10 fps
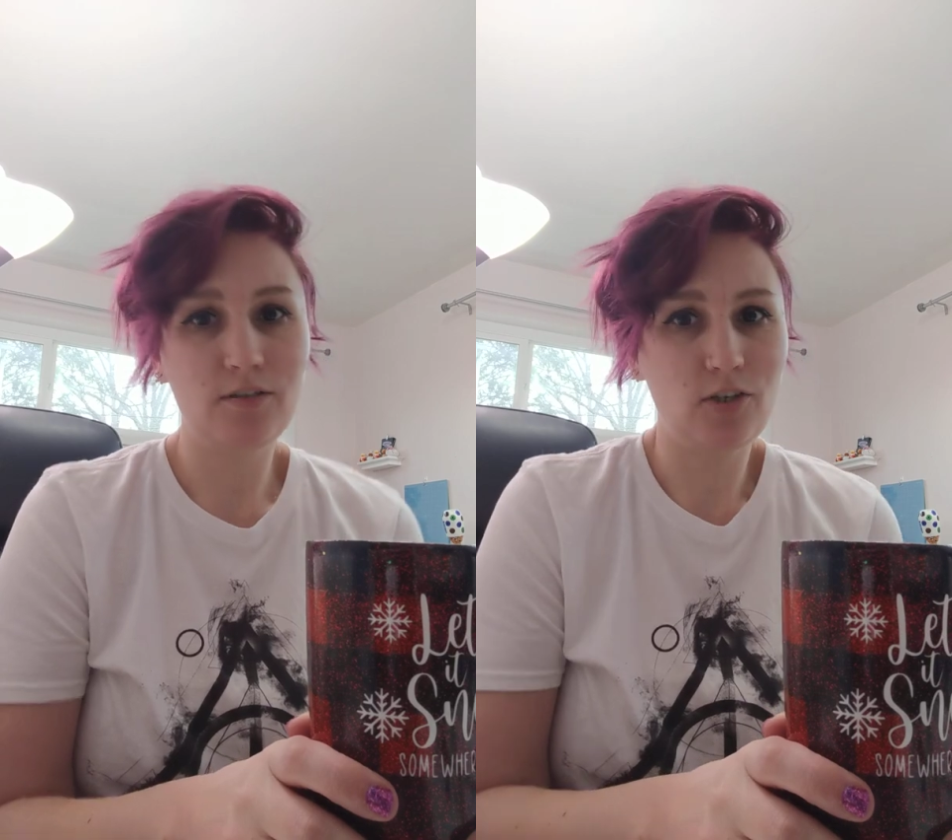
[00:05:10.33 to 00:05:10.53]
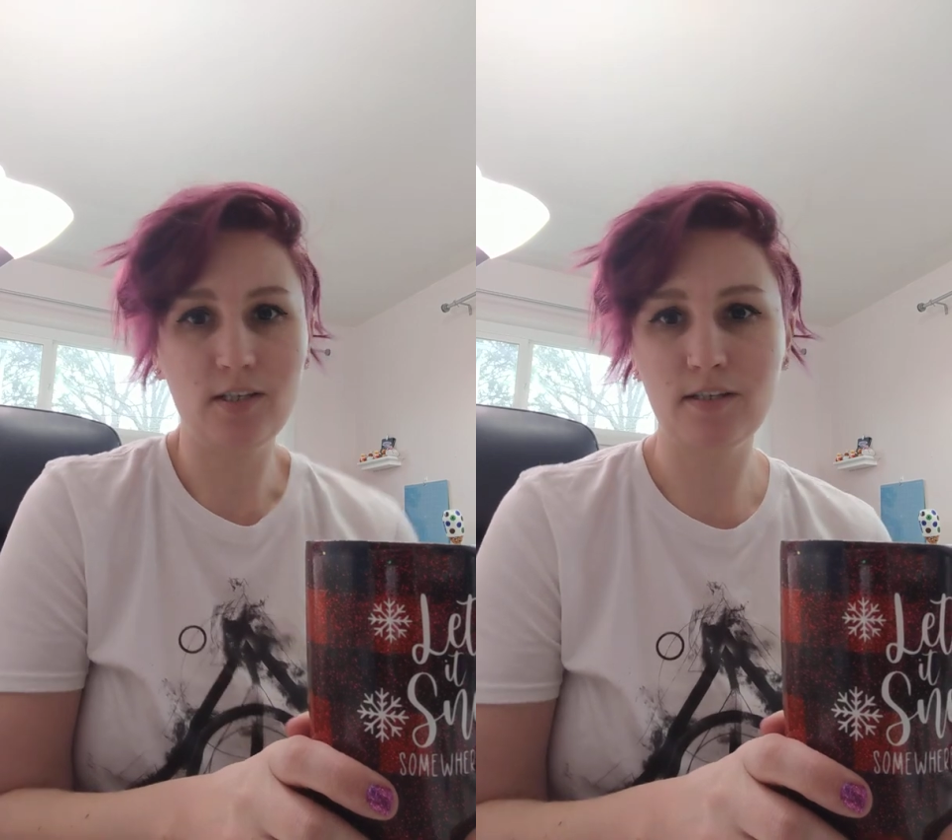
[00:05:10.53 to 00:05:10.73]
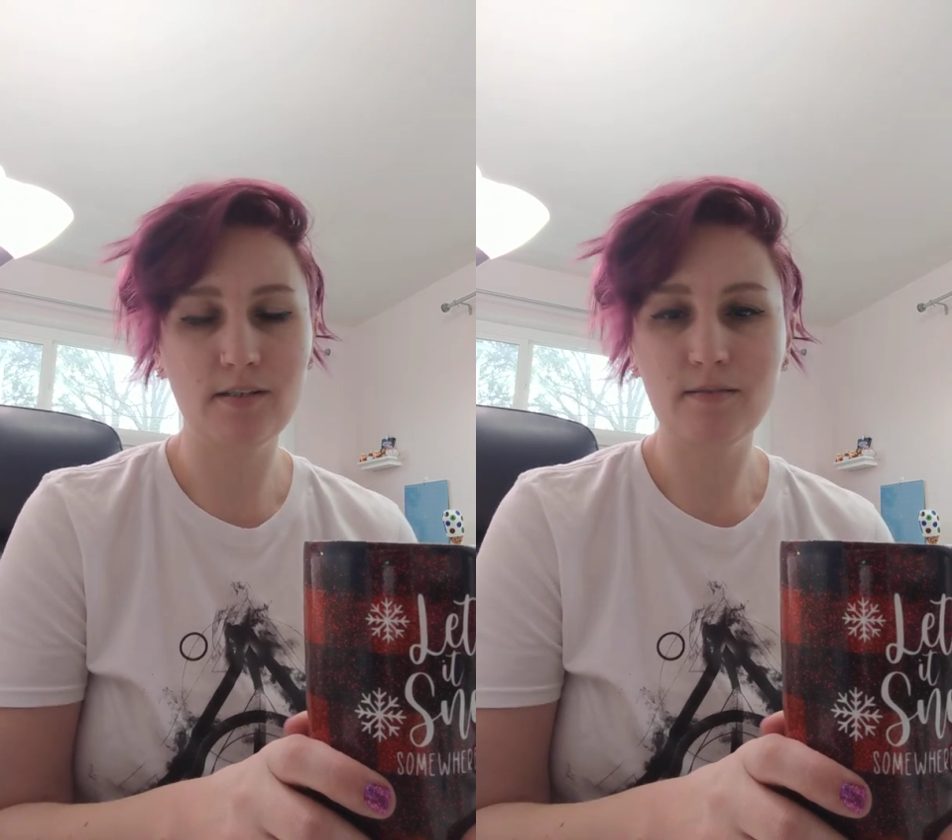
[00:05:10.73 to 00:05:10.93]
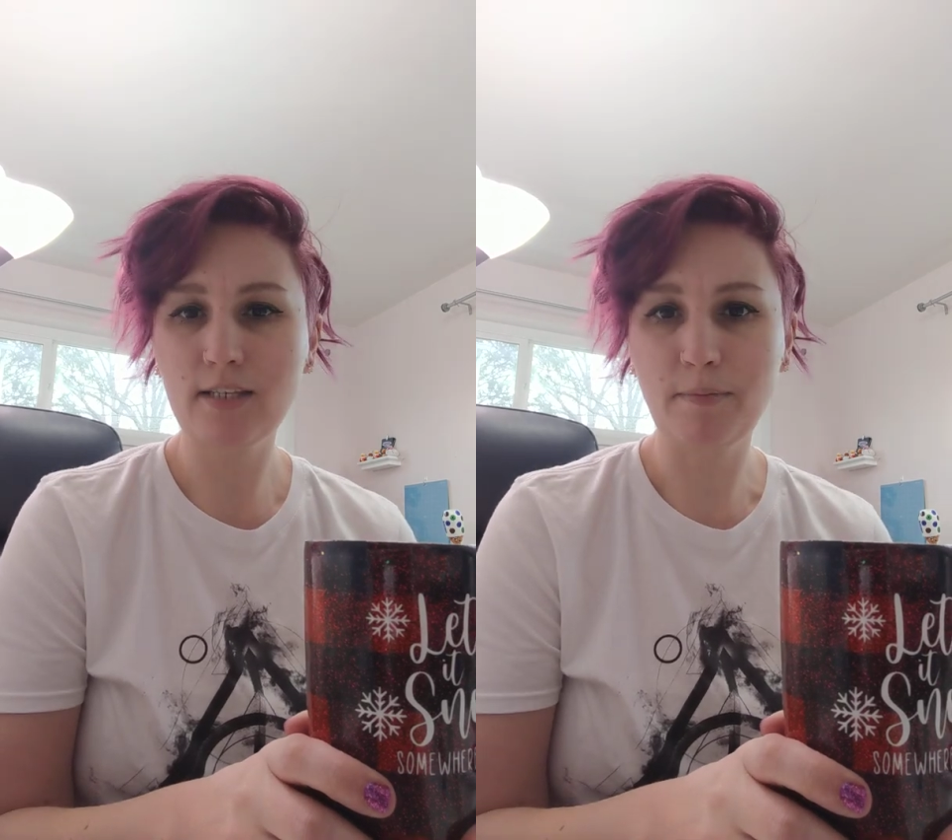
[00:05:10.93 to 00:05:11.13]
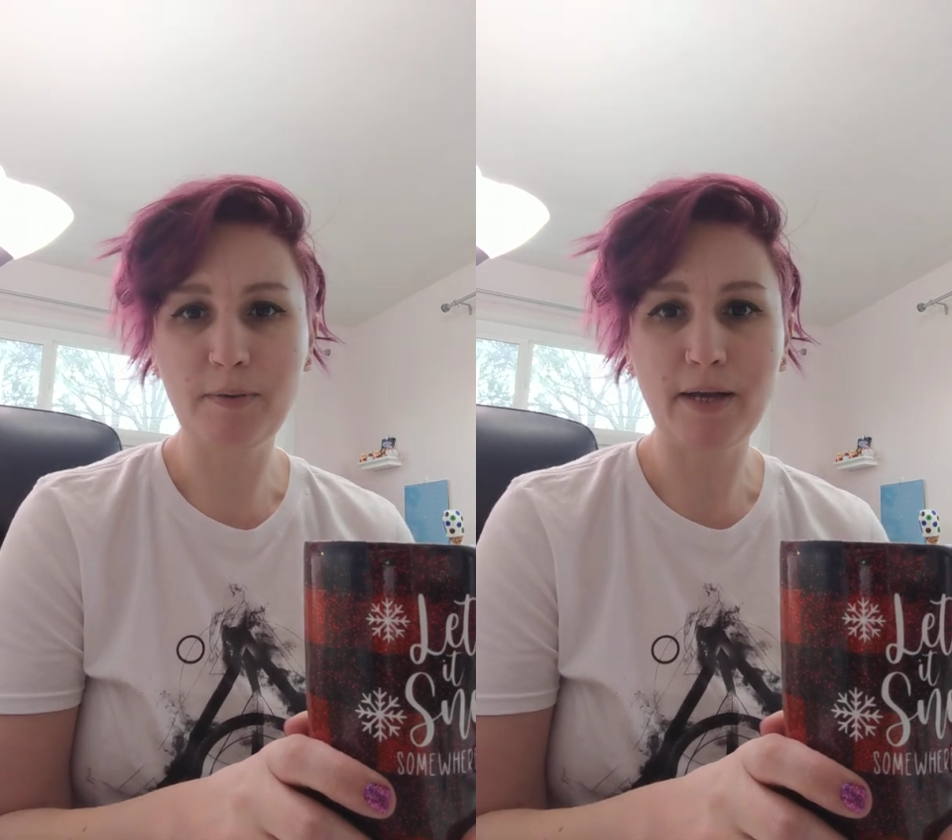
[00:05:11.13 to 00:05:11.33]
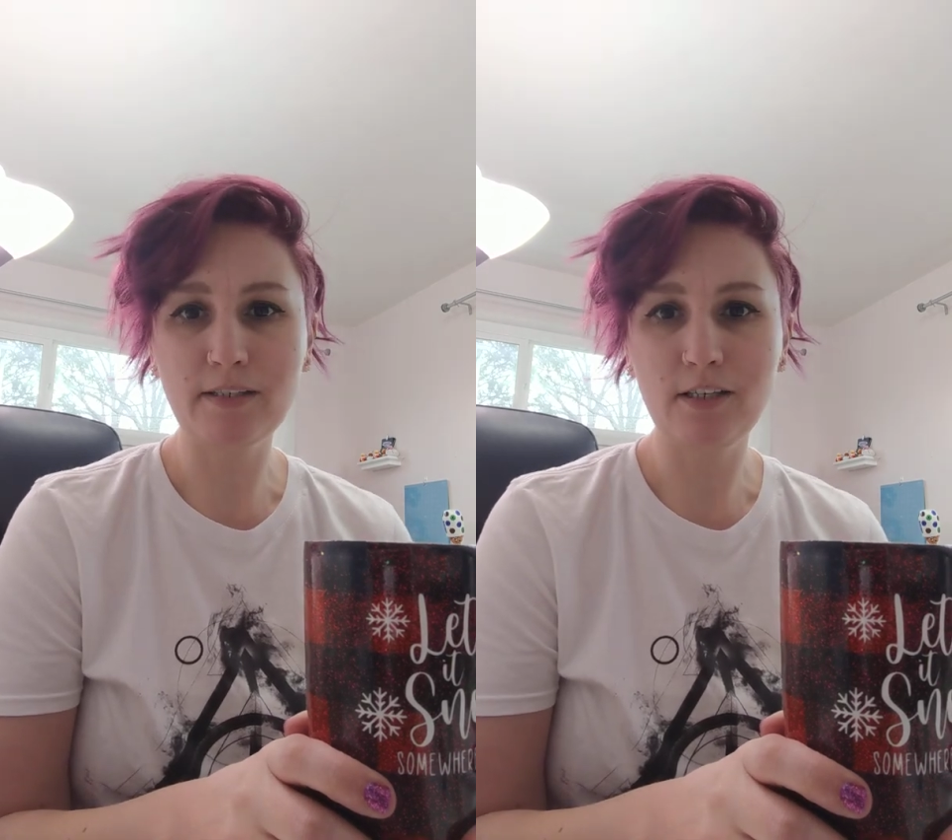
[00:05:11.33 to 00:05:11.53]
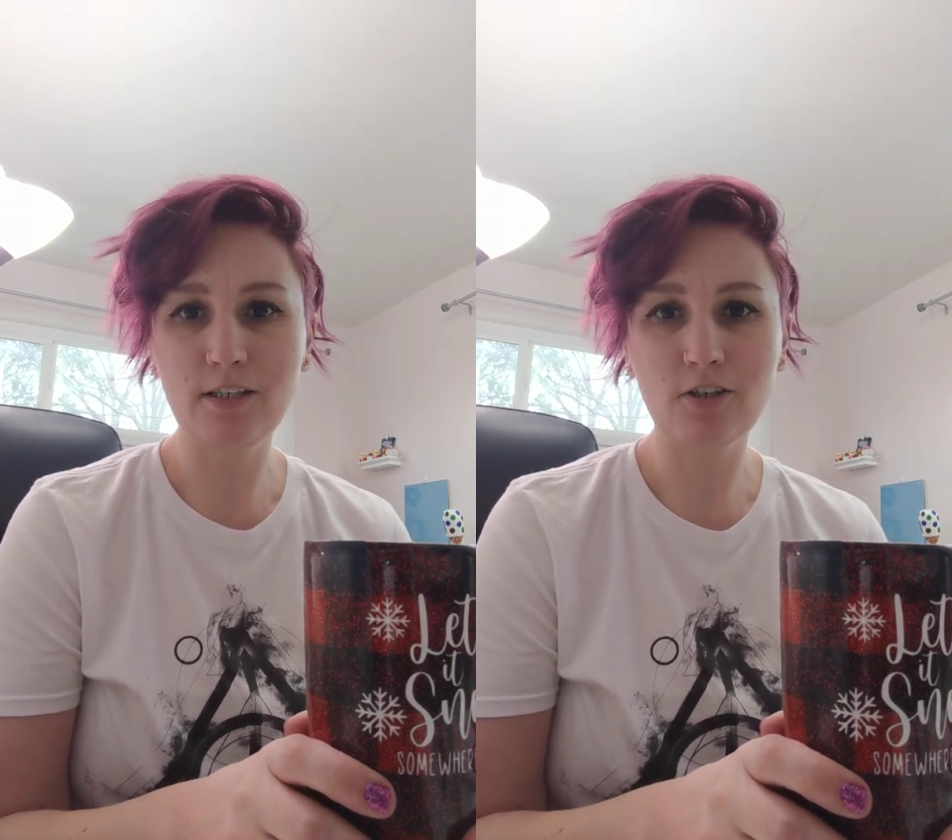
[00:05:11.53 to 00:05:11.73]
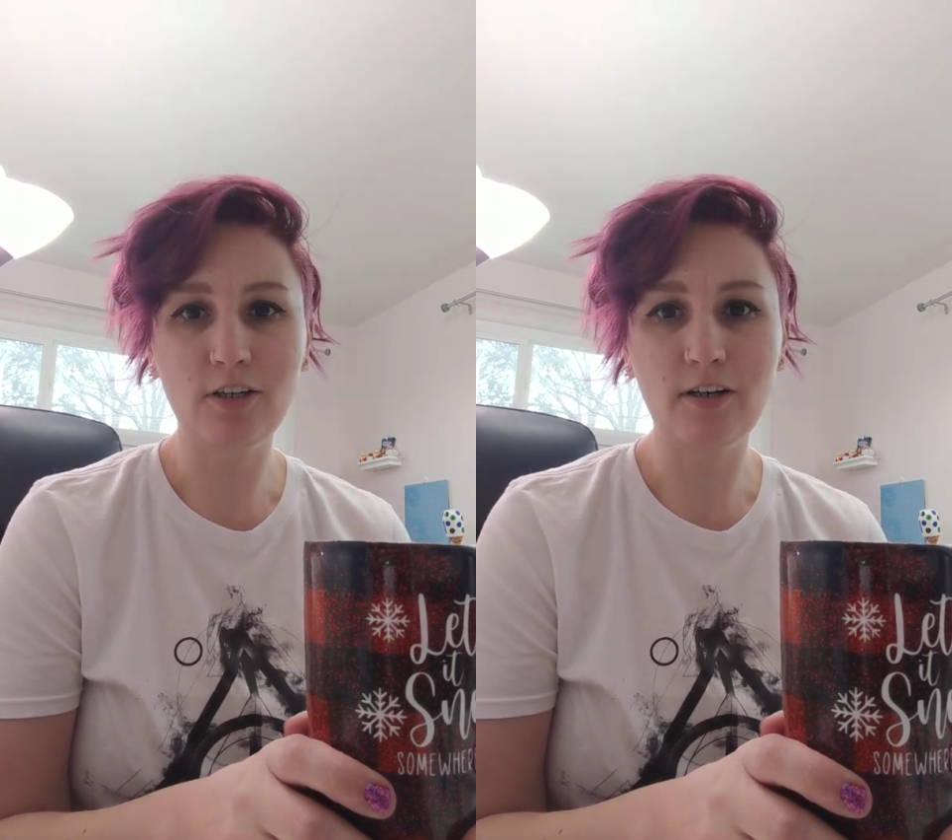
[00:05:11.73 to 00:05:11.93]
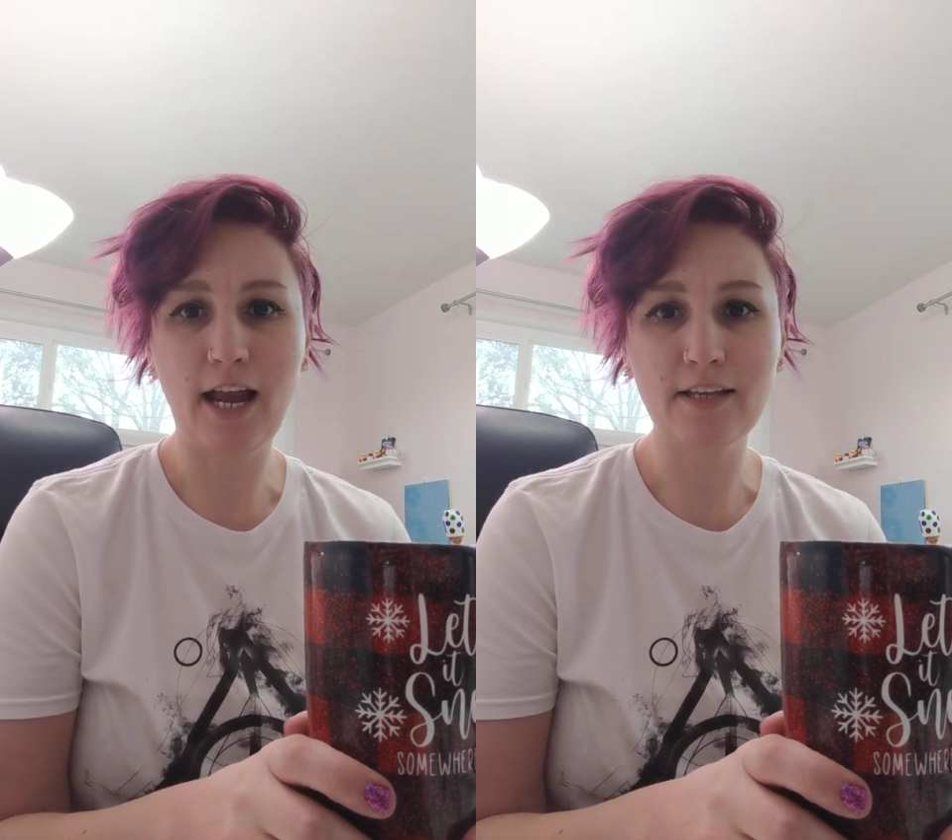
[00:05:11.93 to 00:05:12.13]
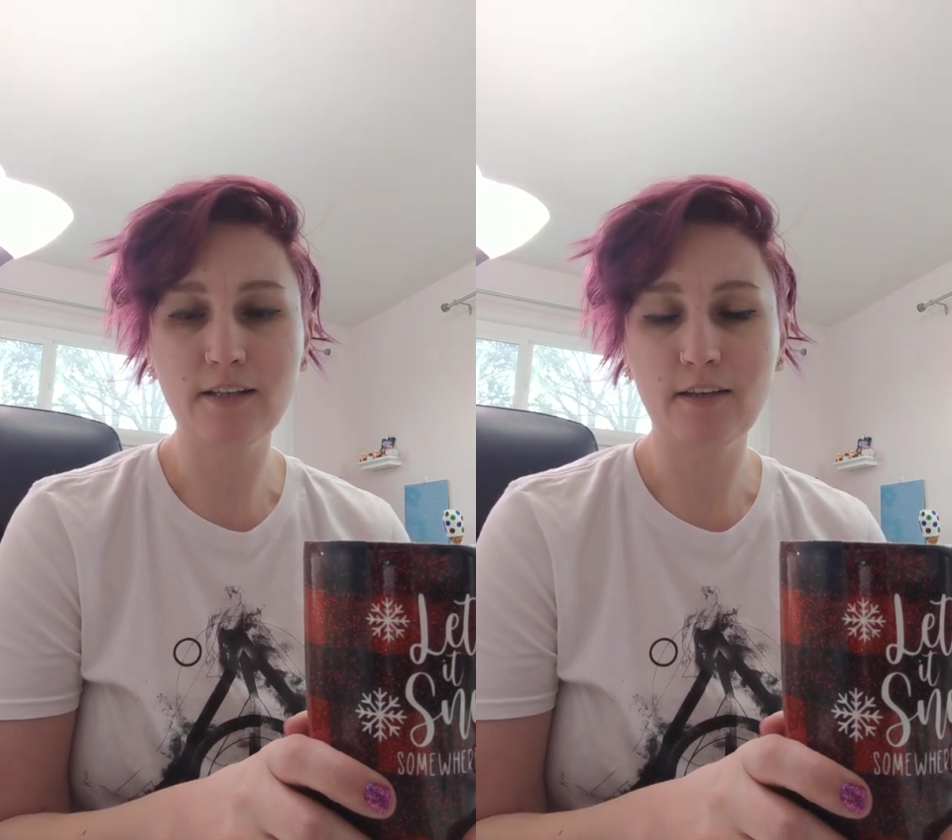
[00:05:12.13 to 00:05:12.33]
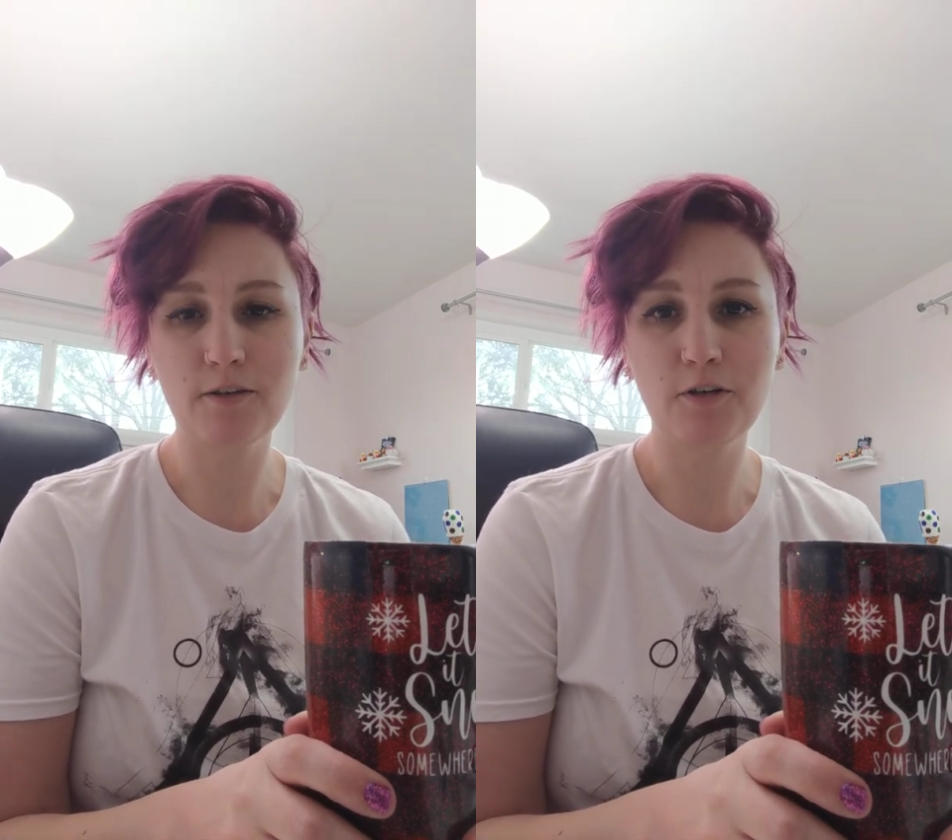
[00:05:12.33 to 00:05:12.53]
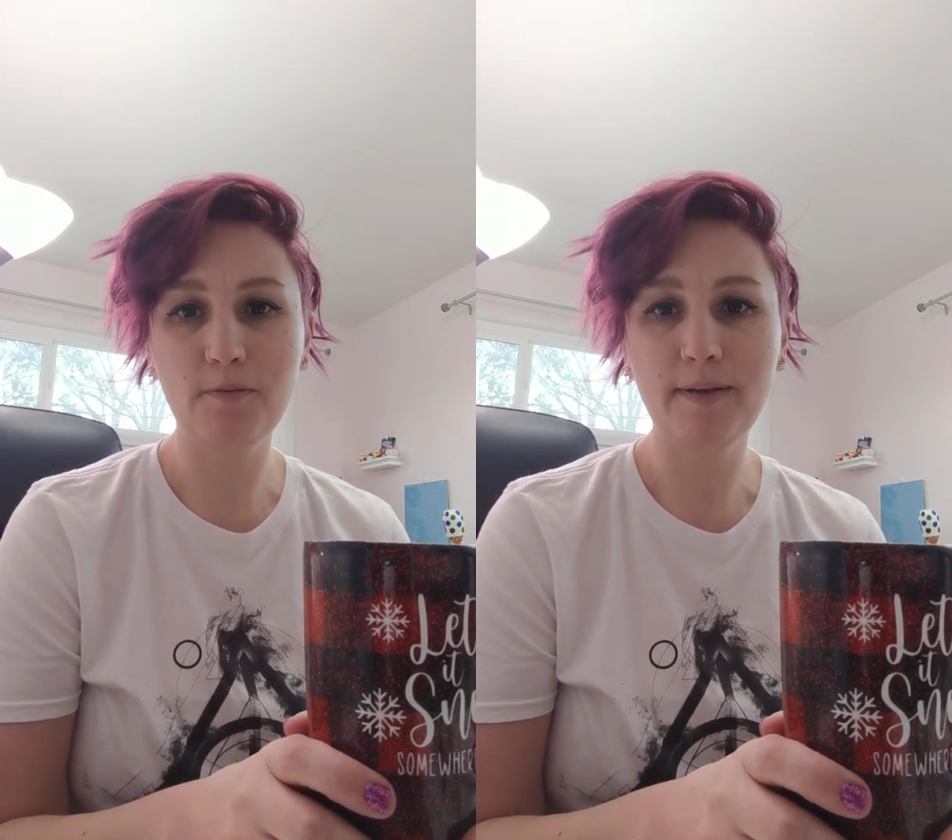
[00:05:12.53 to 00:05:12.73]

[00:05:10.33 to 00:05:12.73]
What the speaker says: just send me a message or ask in the group,